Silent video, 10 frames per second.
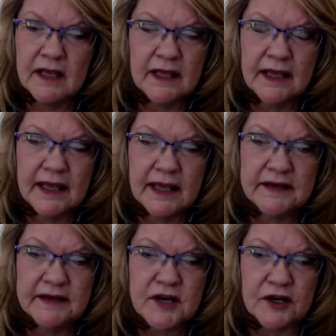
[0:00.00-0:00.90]

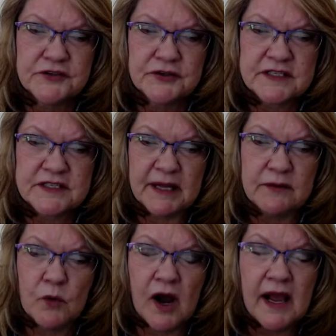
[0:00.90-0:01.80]
it's hard to
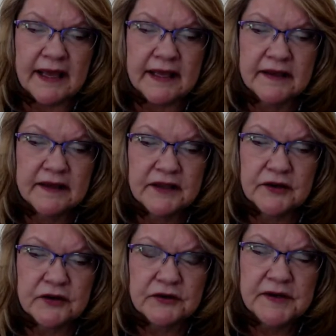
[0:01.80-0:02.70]
explain why, you know.